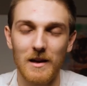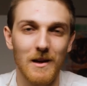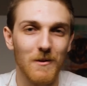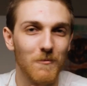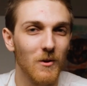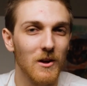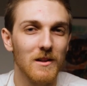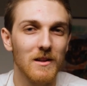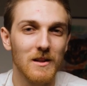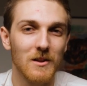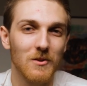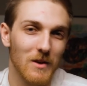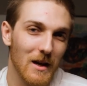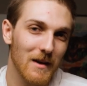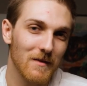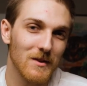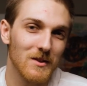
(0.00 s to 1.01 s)
And while they don't
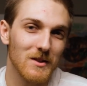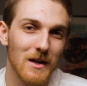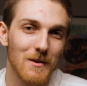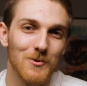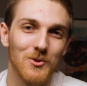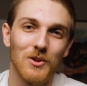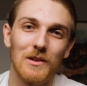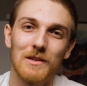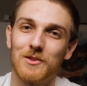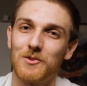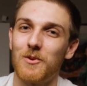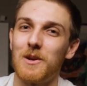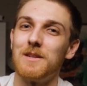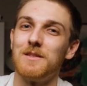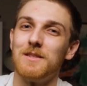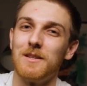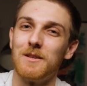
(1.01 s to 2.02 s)
have the Cybertruck's
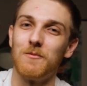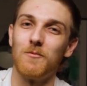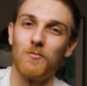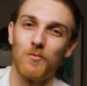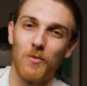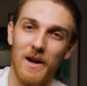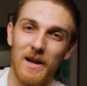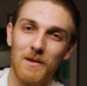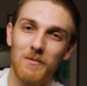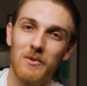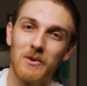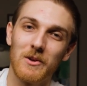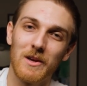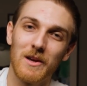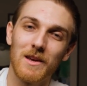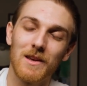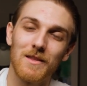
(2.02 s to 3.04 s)
crazy ramp
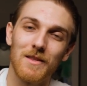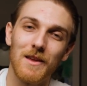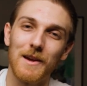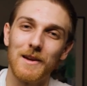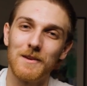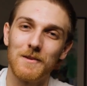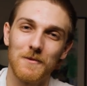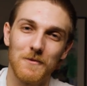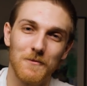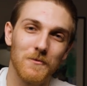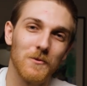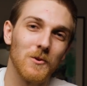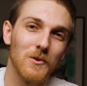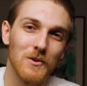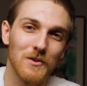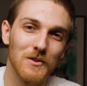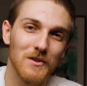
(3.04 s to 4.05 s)
that
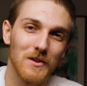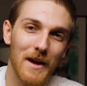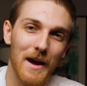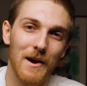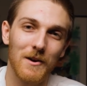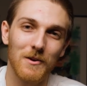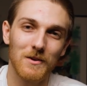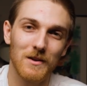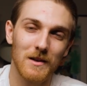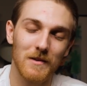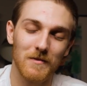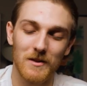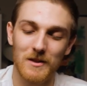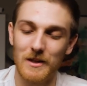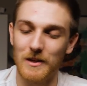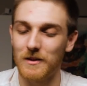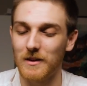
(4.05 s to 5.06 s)
folds out of the
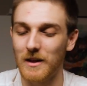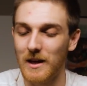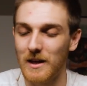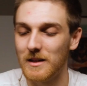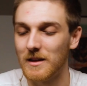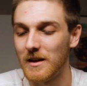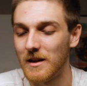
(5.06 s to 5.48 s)
tailgate,